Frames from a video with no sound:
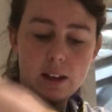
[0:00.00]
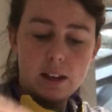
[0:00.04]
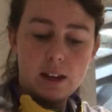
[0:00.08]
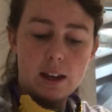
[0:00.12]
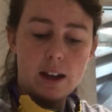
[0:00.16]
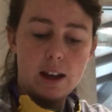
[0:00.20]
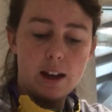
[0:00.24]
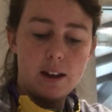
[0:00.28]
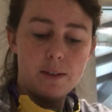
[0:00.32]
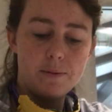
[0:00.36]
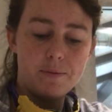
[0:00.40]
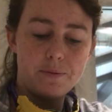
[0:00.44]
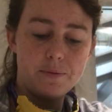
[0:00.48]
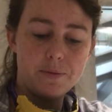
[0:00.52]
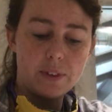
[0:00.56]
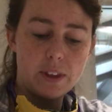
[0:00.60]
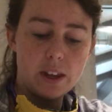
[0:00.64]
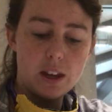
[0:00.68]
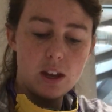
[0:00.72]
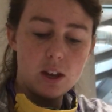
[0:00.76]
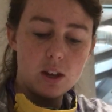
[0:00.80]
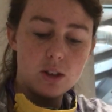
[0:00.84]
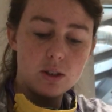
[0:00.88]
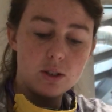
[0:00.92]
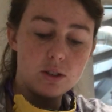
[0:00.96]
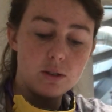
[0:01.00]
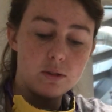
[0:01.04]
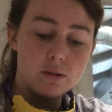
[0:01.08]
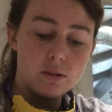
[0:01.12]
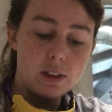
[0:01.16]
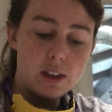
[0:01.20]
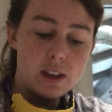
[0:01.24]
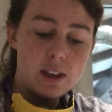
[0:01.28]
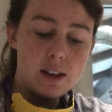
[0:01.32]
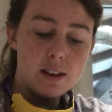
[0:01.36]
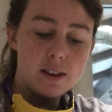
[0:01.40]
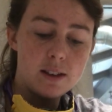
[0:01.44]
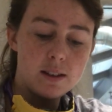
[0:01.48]
Yeah, so
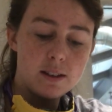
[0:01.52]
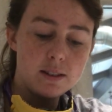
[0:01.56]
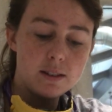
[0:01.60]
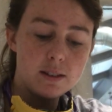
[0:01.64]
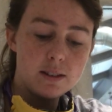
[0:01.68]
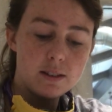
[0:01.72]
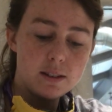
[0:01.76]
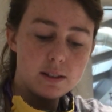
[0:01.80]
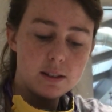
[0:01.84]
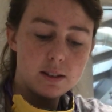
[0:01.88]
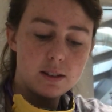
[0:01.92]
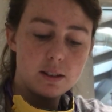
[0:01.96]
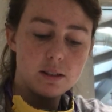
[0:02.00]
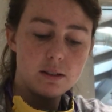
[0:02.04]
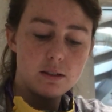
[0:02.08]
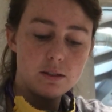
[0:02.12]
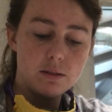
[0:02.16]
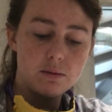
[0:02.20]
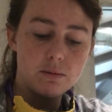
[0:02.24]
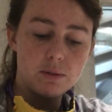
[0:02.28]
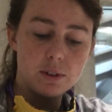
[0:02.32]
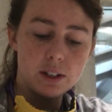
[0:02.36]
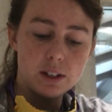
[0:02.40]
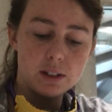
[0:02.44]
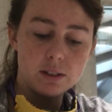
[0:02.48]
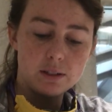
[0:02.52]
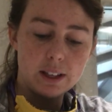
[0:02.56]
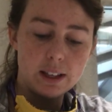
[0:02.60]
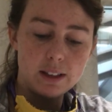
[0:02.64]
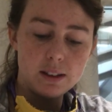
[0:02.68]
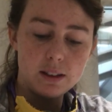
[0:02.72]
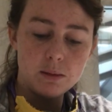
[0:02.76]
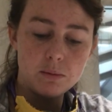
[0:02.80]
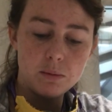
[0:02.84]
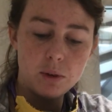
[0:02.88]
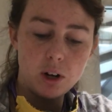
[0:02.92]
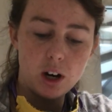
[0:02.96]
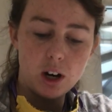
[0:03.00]
these, we're going to let
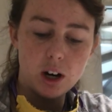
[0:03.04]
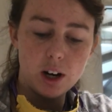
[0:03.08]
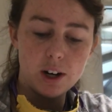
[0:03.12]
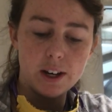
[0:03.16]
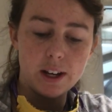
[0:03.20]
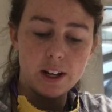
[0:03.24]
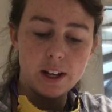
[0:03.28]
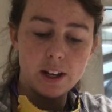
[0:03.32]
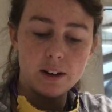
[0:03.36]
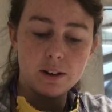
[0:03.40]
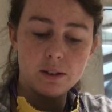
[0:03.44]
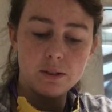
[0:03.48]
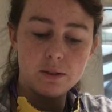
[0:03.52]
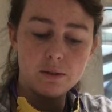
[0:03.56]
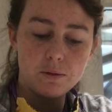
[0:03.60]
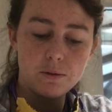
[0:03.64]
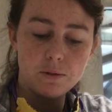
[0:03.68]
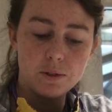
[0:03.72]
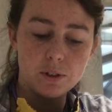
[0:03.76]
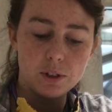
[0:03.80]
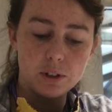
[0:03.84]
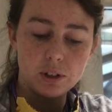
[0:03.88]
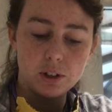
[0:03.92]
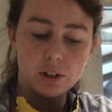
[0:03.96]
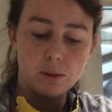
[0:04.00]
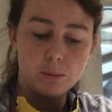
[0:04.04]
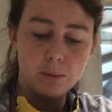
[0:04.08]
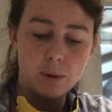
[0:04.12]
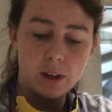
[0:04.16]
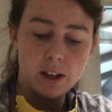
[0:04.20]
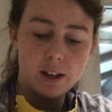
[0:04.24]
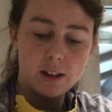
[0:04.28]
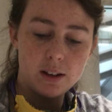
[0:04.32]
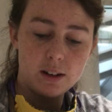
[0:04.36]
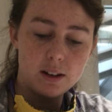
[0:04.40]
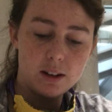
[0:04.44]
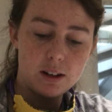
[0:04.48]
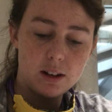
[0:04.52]
them harden for a little
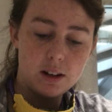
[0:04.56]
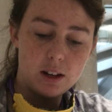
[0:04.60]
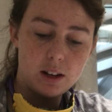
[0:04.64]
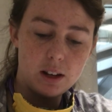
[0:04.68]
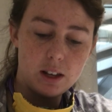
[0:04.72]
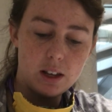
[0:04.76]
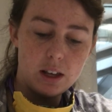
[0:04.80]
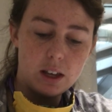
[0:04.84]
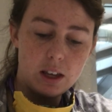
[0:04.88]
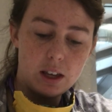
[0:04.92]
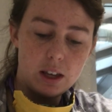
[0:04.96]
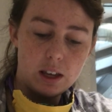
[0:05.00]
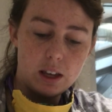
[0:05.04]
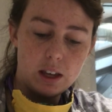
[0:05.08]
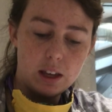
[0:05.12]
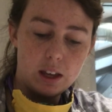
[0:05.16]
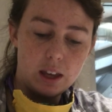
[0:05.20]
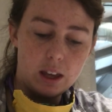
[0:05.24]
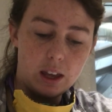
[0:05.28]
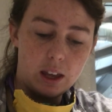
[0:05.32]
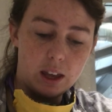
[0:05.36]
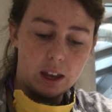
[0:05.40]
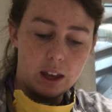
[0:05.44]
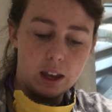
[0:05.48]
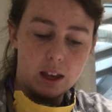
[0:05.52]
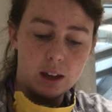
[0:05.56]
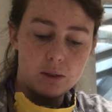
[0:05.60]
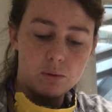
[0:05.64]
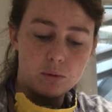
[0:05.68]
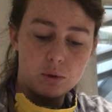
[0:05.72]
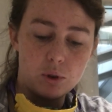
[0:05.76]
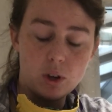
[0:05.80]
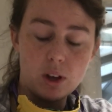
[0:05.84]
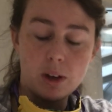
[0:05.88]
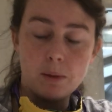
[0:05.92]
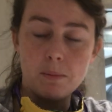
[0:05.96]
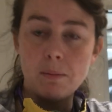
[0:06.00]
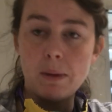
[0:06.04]
bit, and
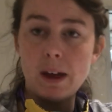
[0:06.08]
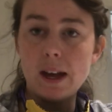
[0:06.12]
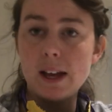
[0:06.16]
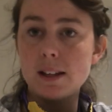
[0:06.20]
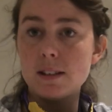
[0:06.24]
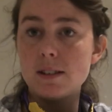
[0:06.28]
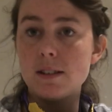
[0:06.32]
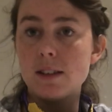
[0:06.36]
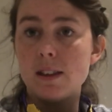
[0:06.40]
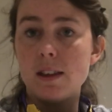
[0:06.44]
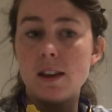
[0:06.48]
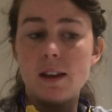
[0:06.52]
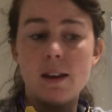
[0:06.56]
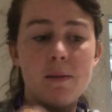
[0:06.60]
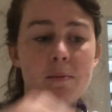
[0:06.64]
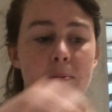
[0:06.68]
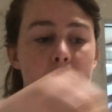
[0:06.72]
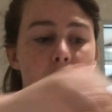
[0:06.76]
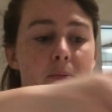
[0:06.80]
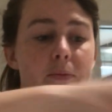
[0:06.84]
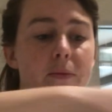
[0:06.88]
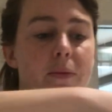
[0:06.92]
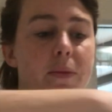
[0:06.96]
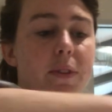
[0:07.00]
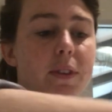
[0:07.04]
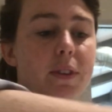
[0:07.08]
we'll come back to them.